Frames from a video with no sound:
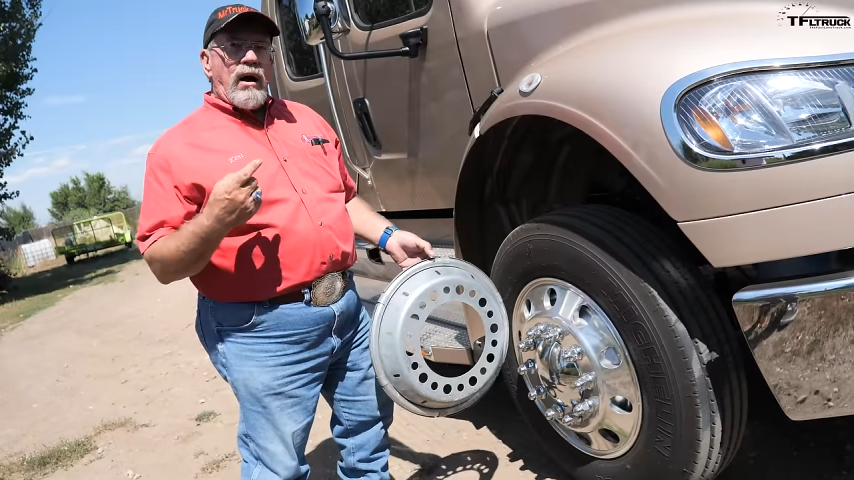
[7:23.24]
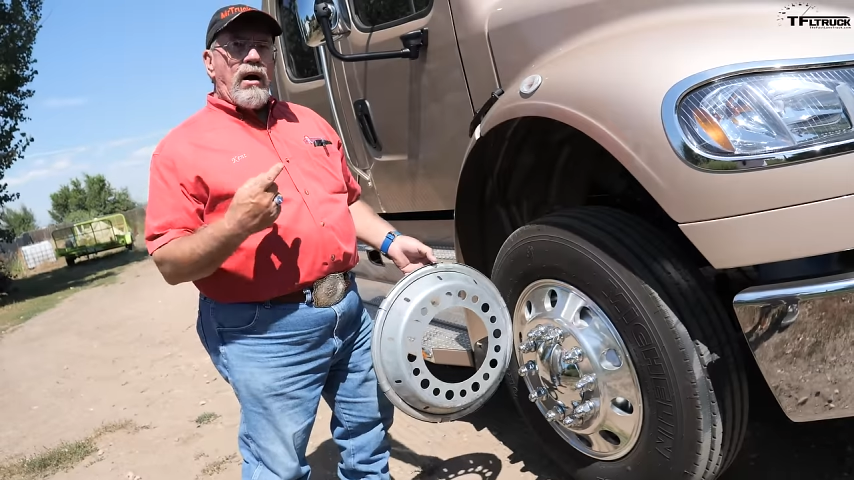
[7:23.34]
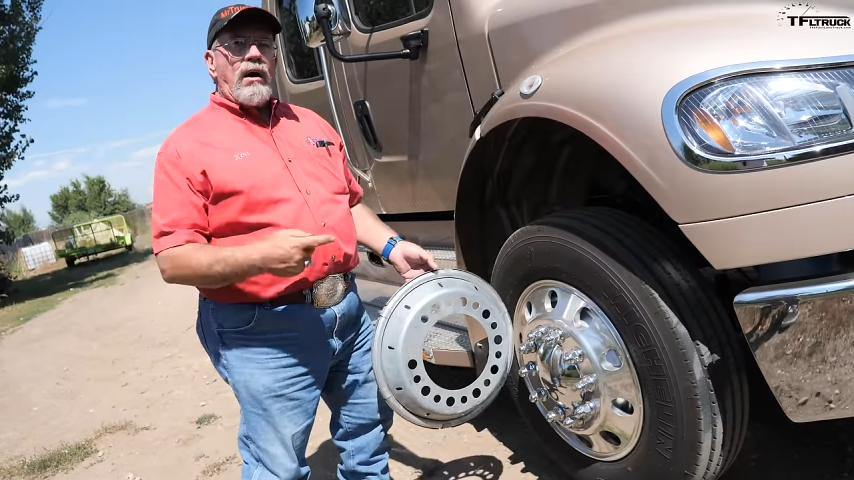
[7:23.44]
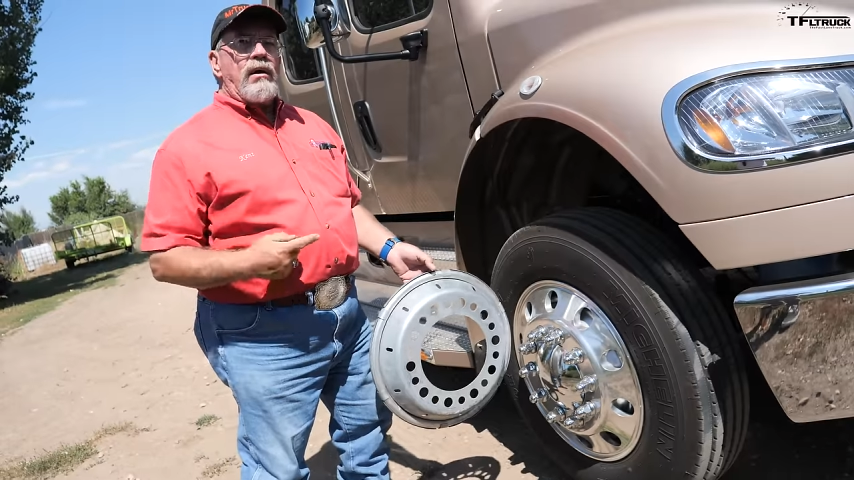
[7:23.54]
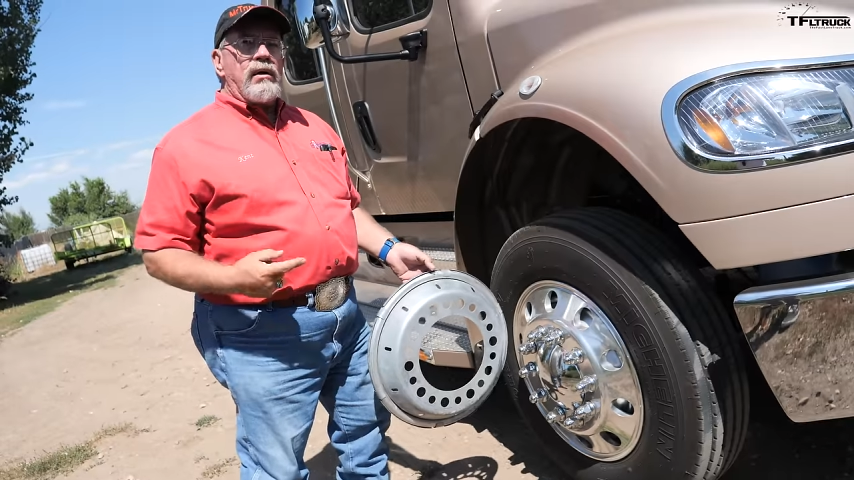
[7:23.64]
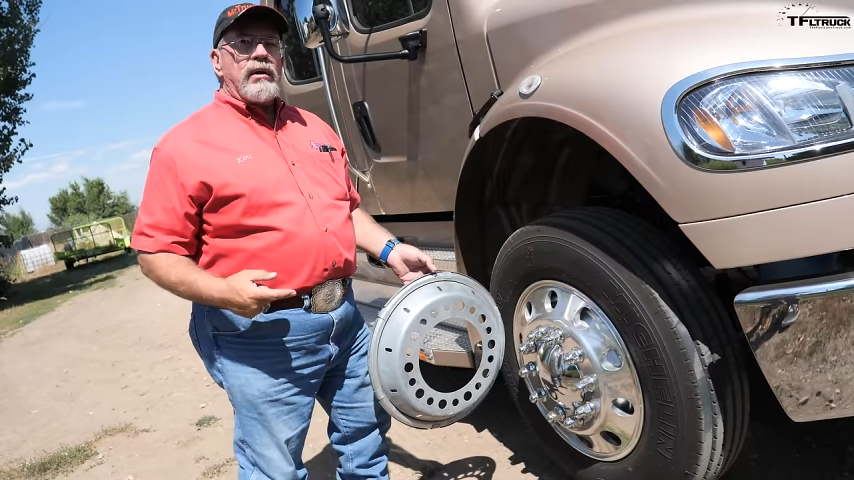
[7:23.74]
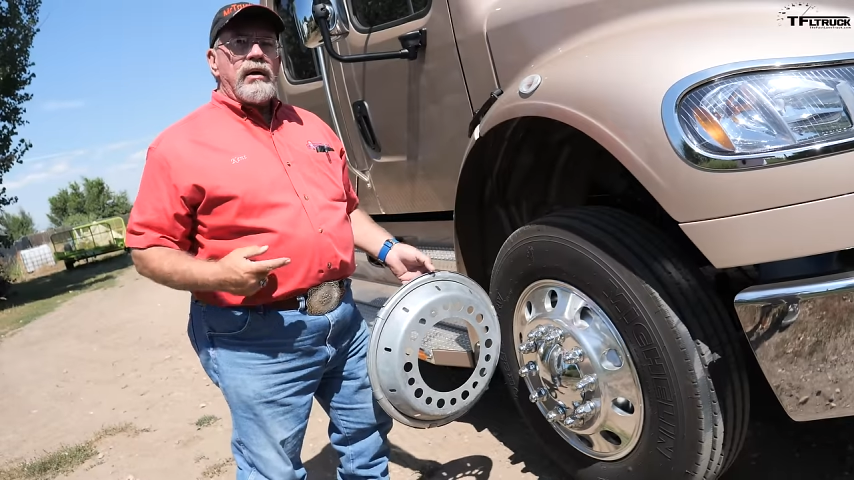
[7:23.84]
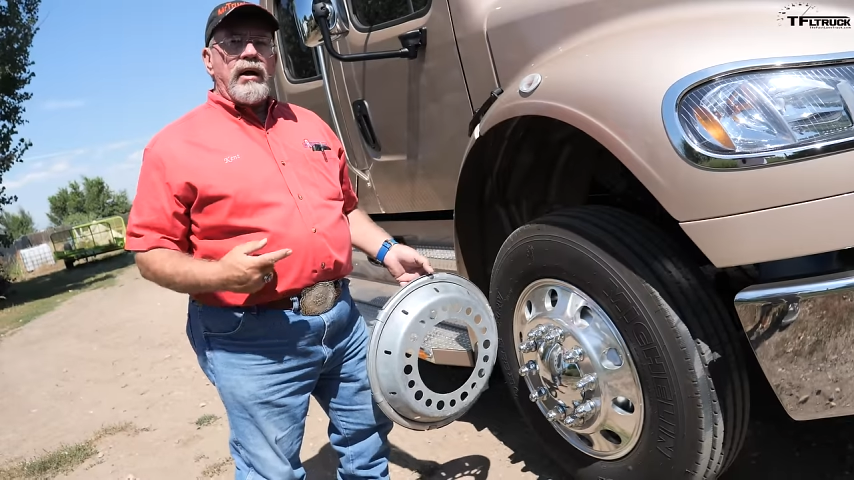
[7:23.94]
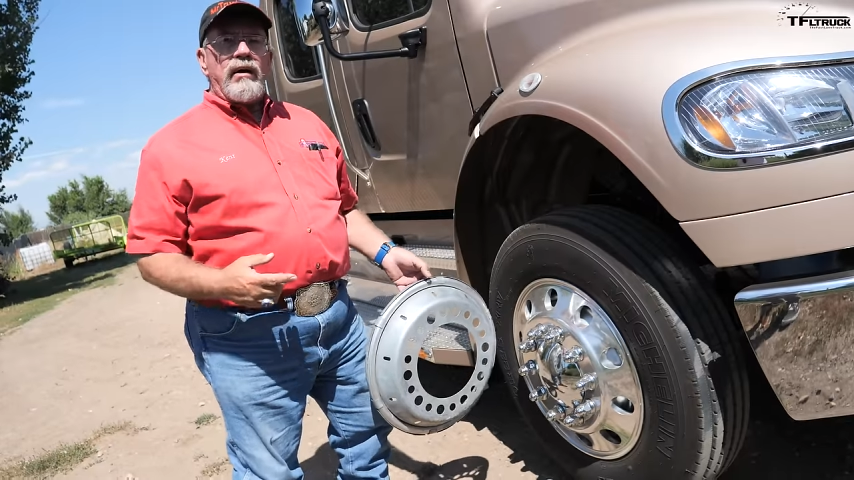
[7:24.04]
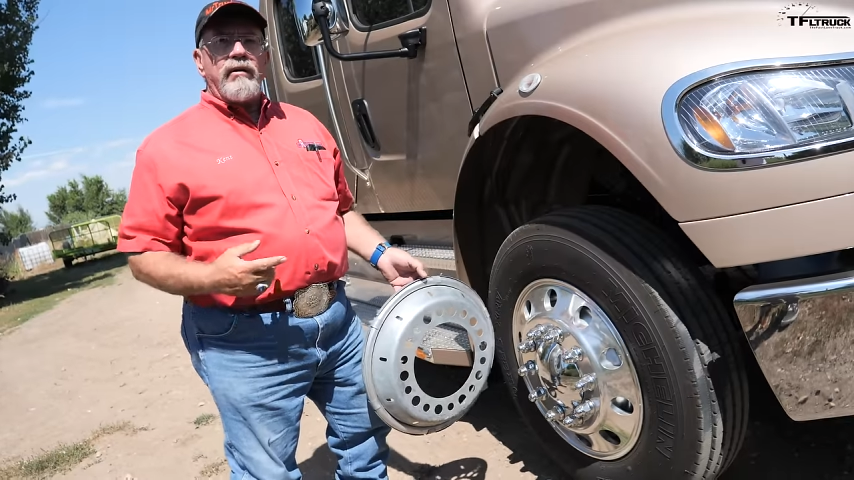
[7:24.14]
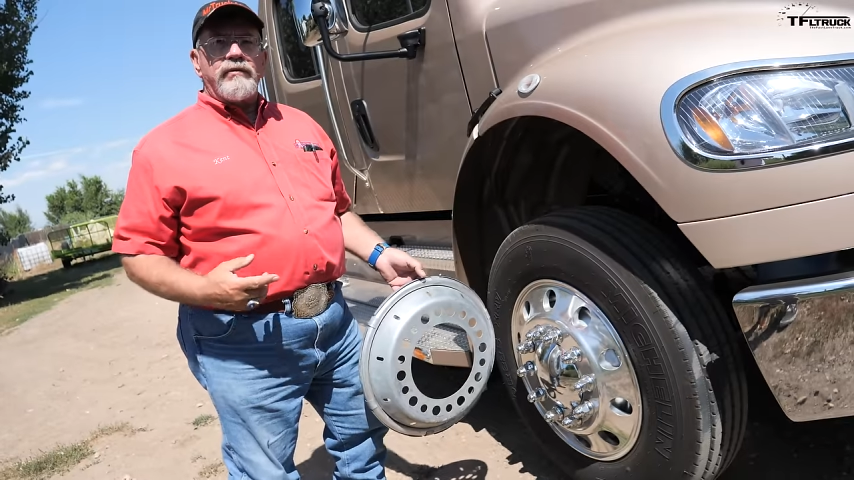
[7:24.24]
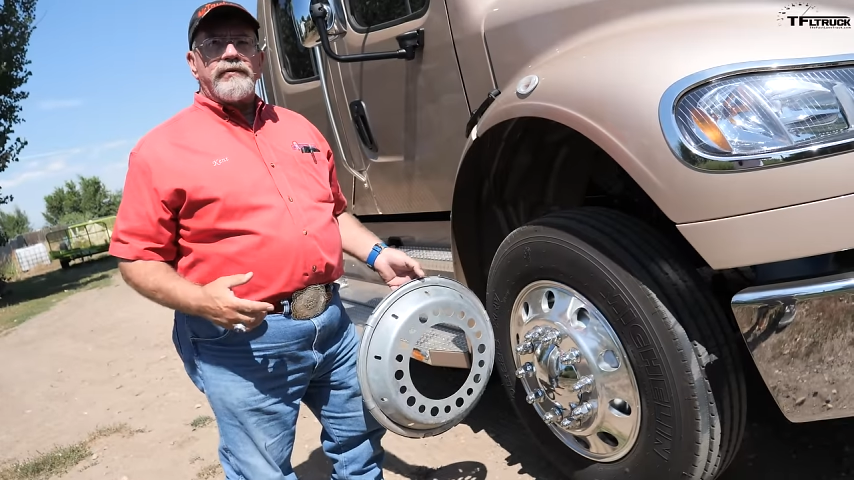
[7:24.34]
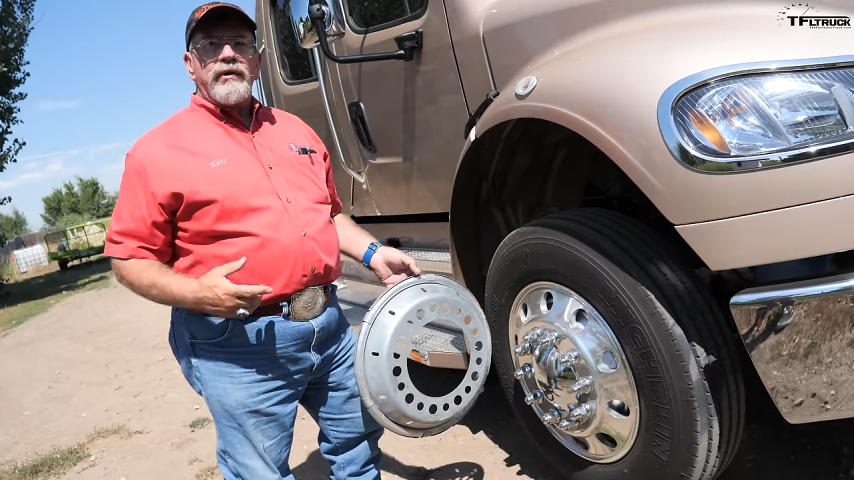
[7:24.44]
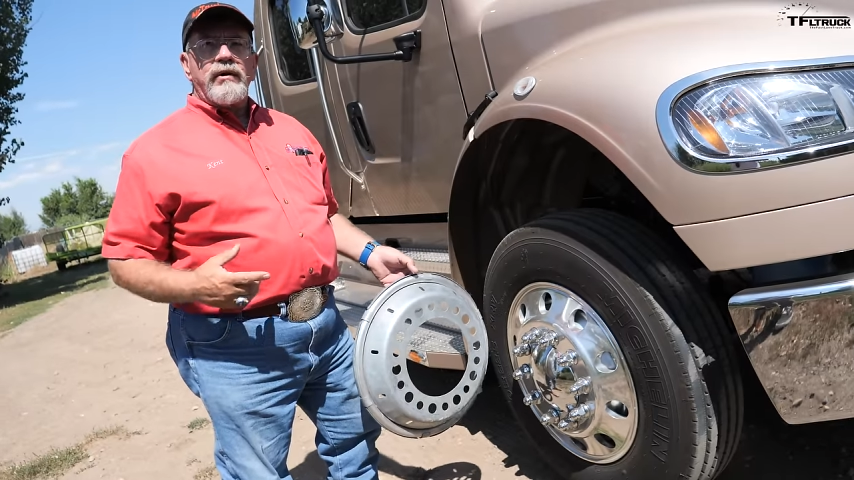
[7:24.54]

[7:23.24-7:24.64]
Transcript: All of